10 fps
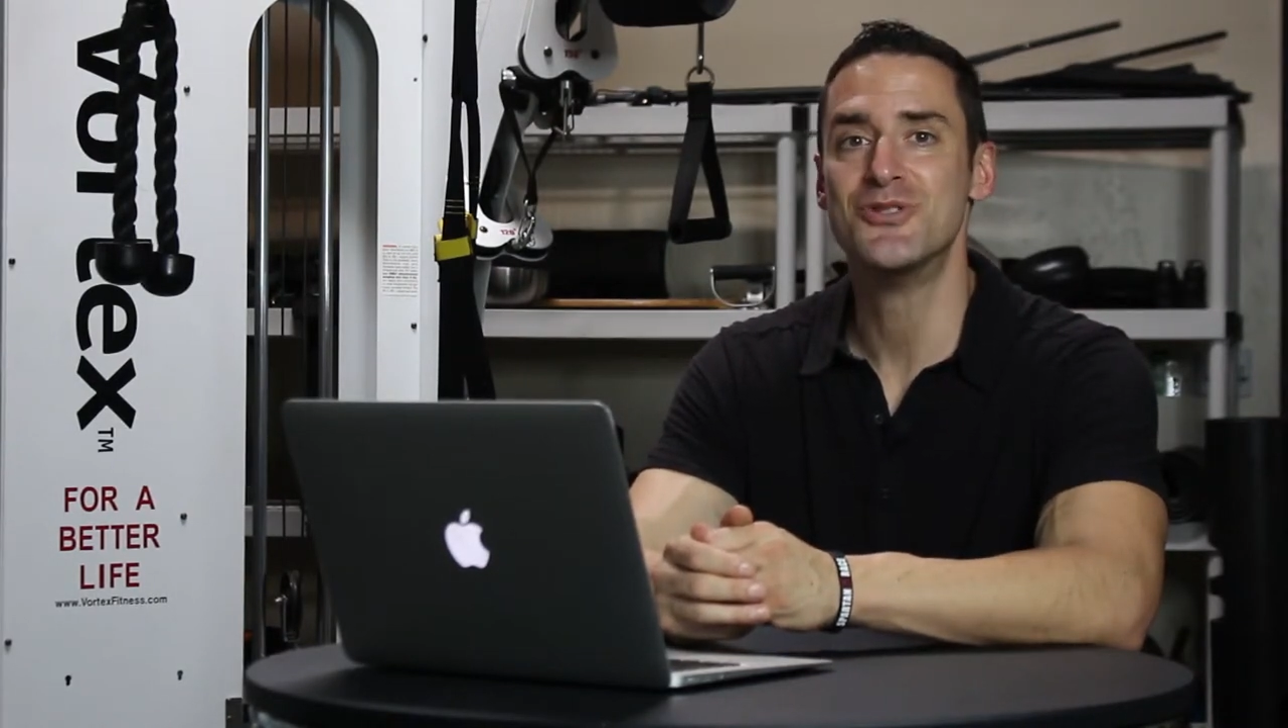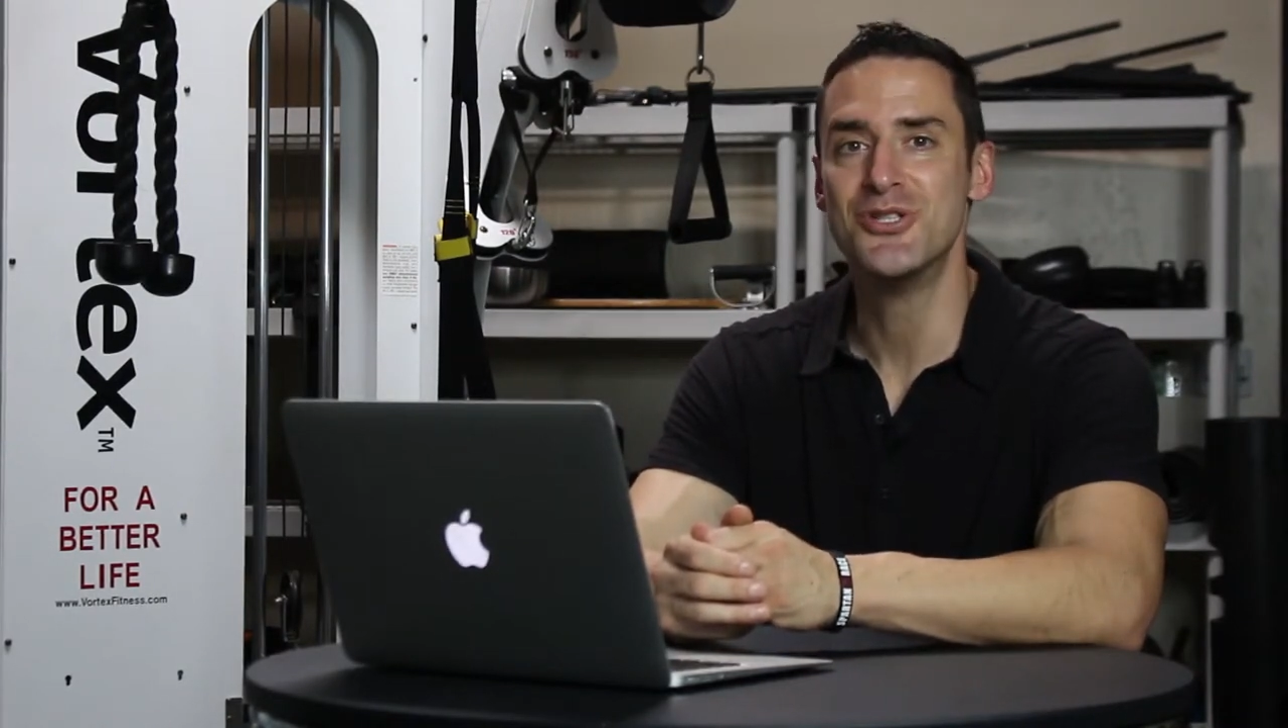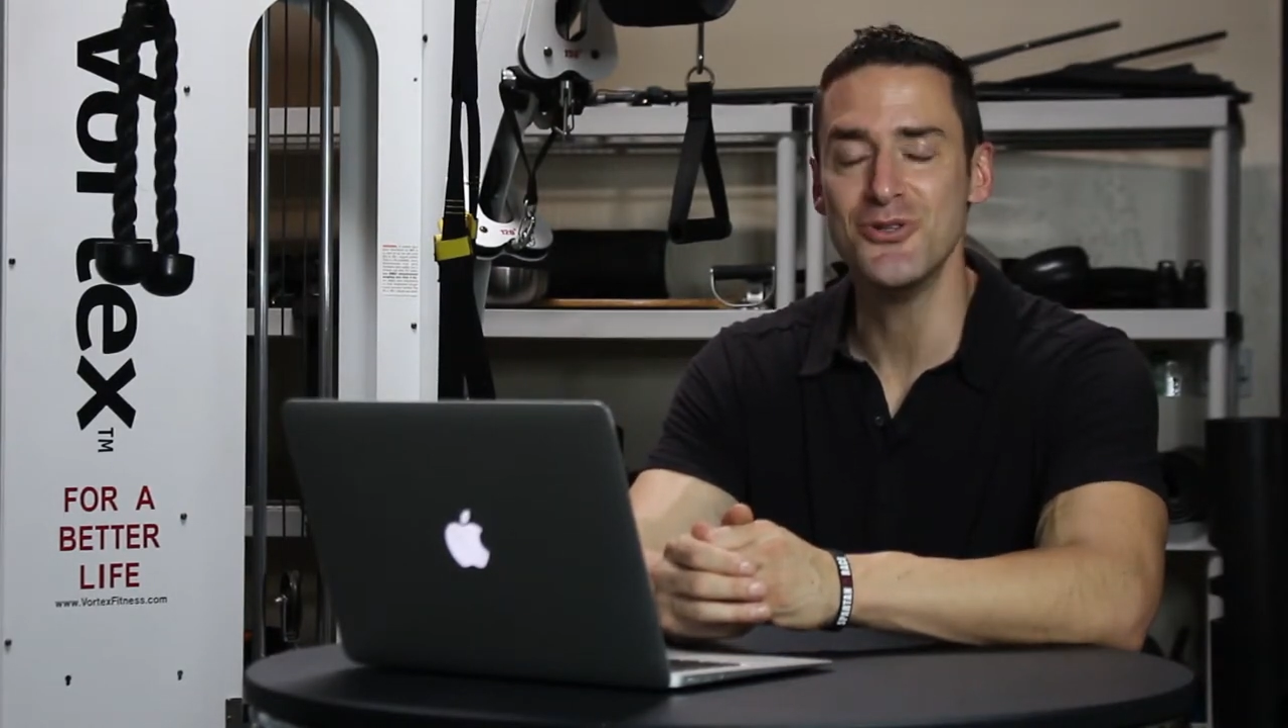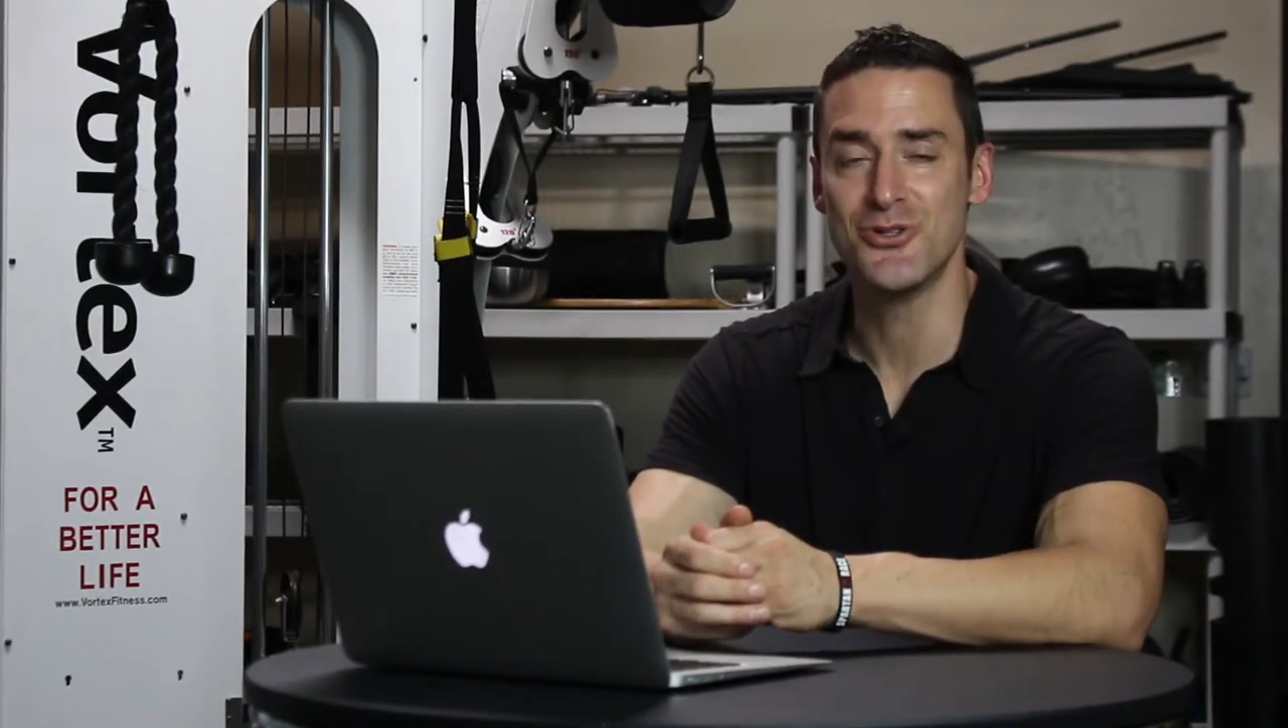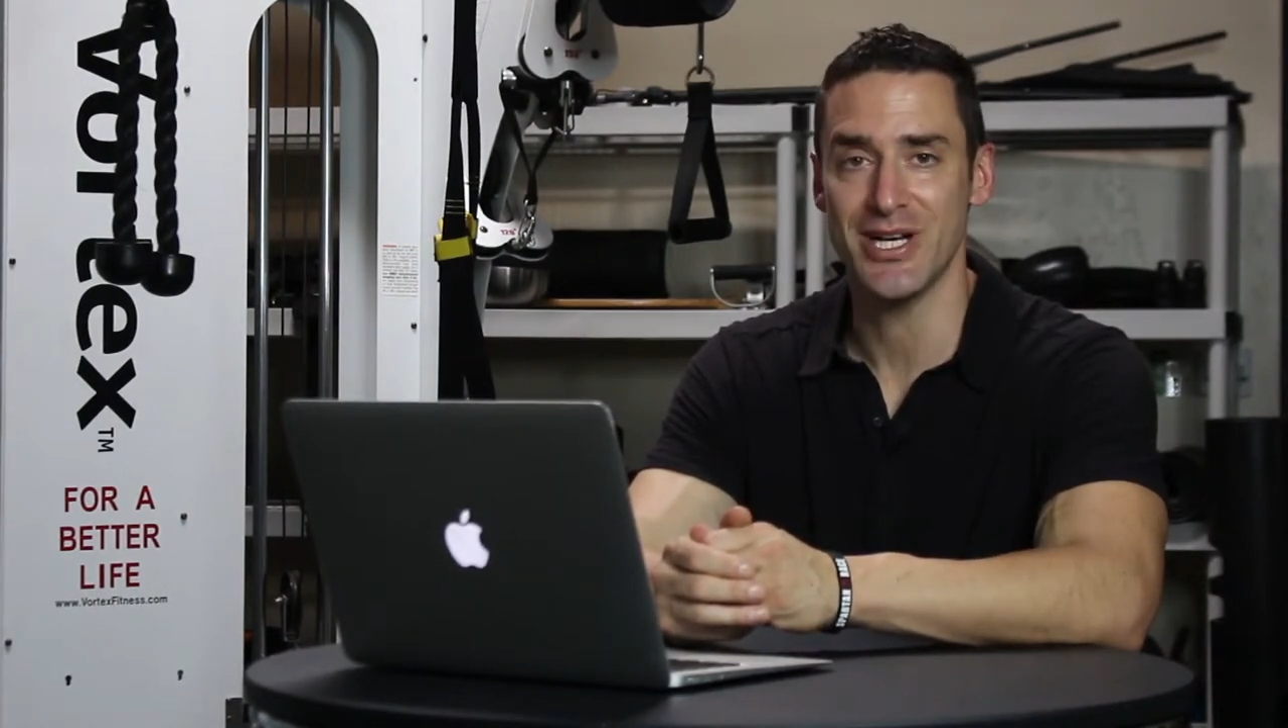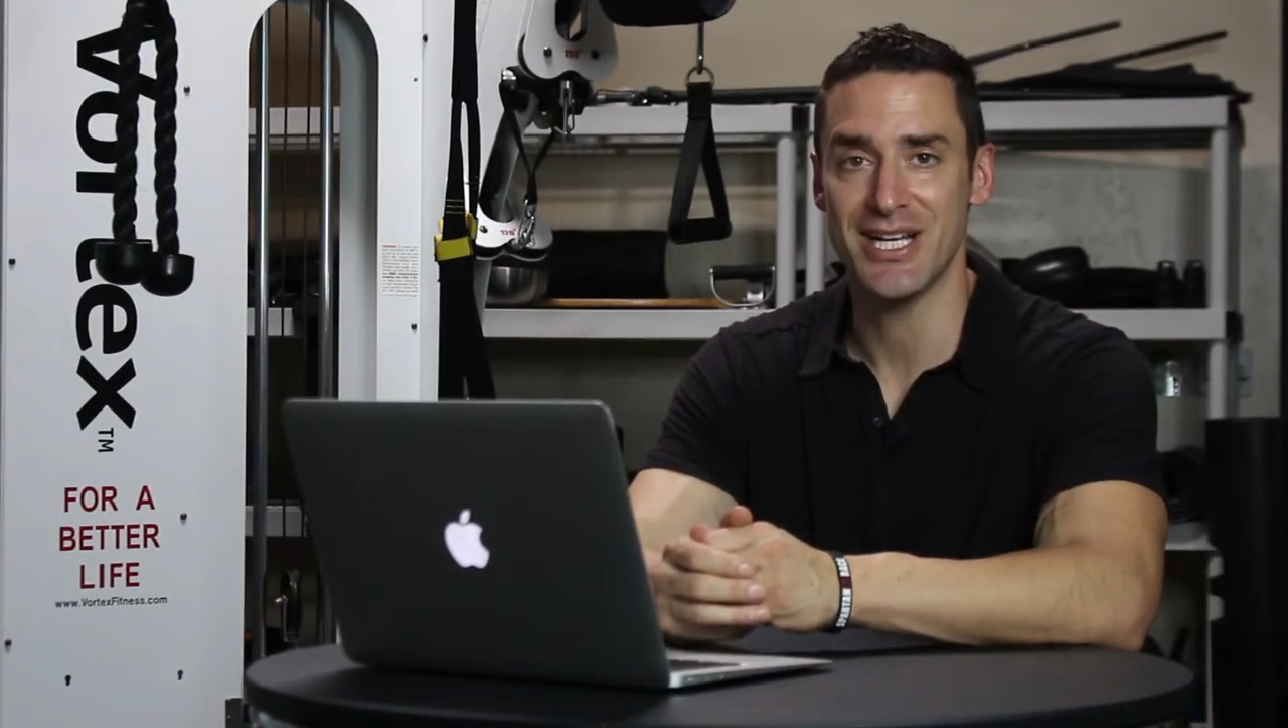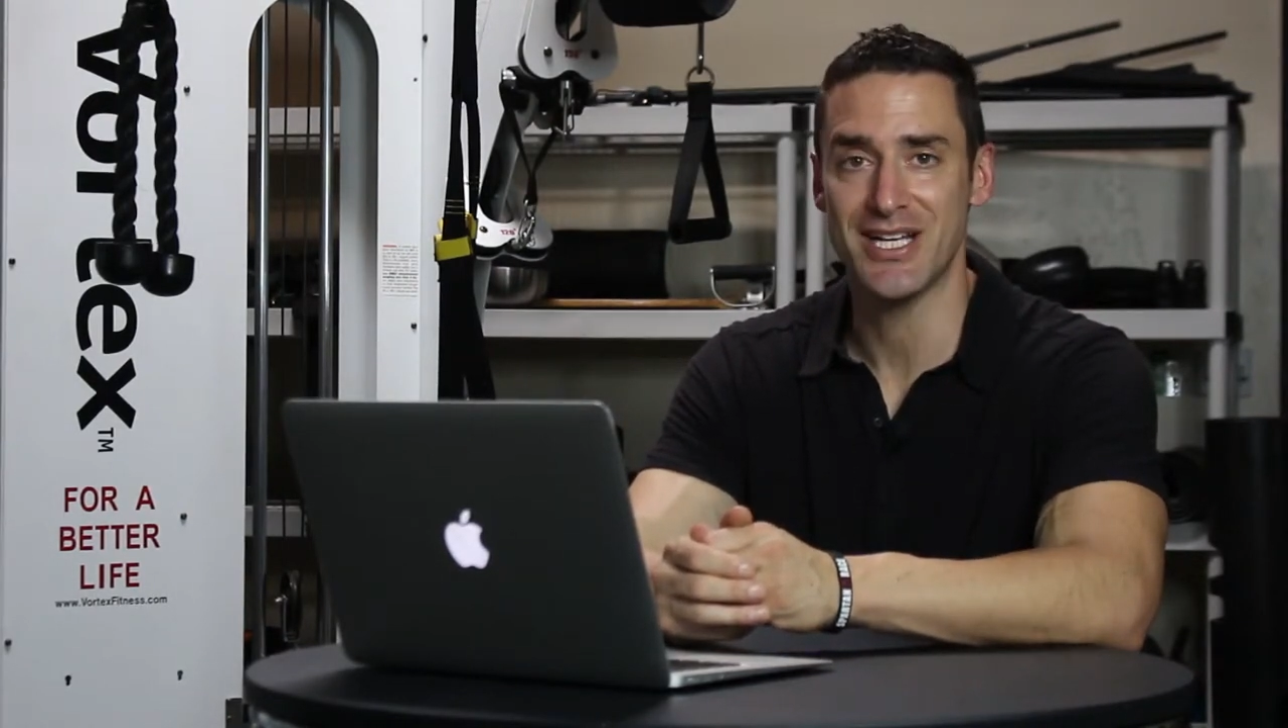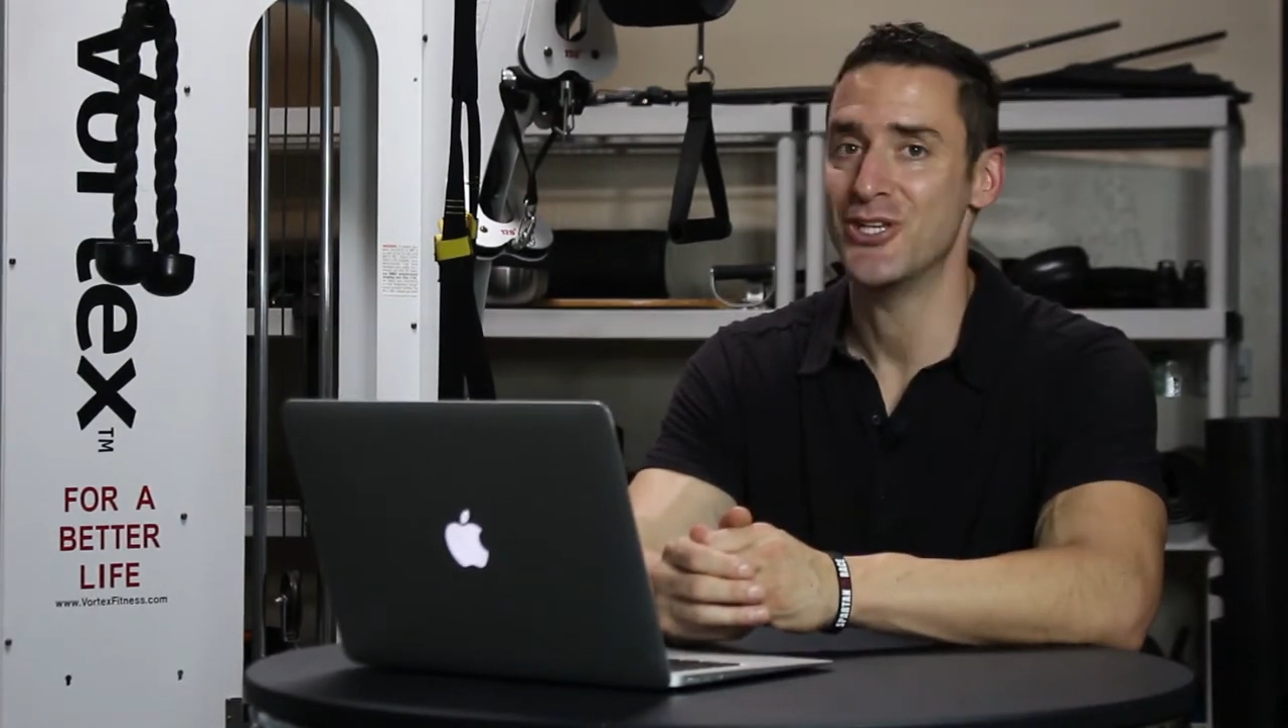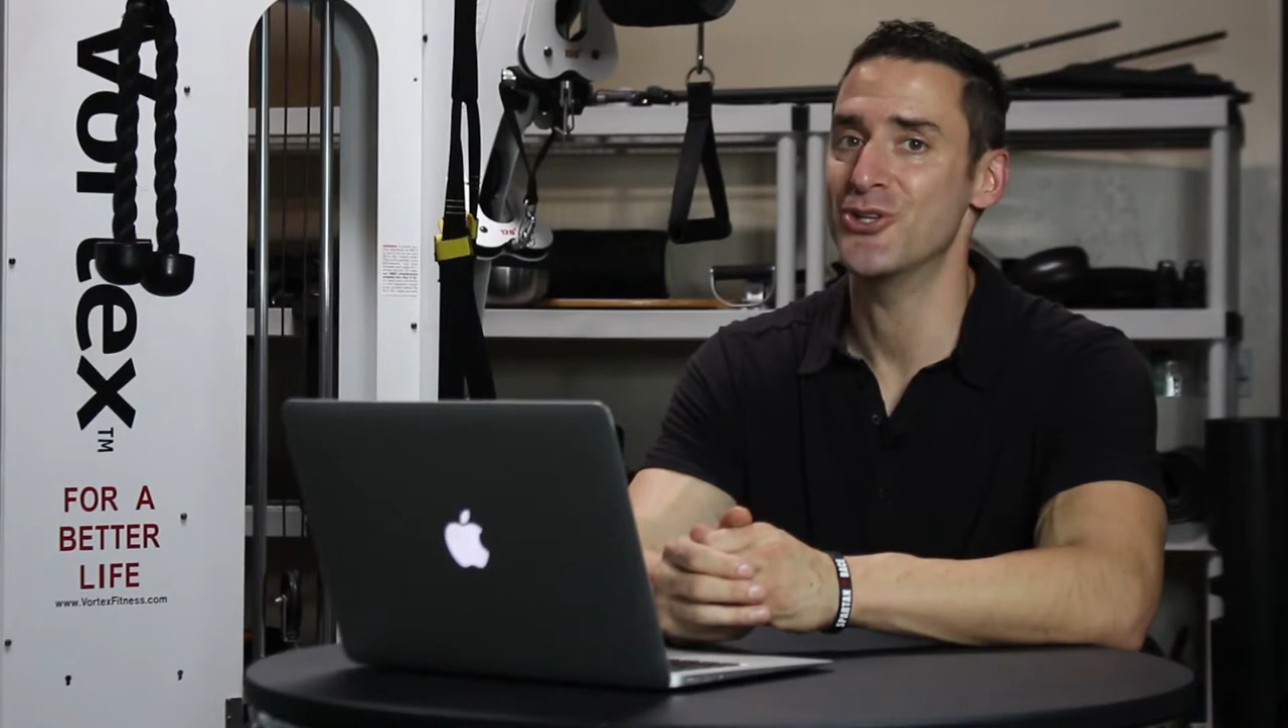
do drink,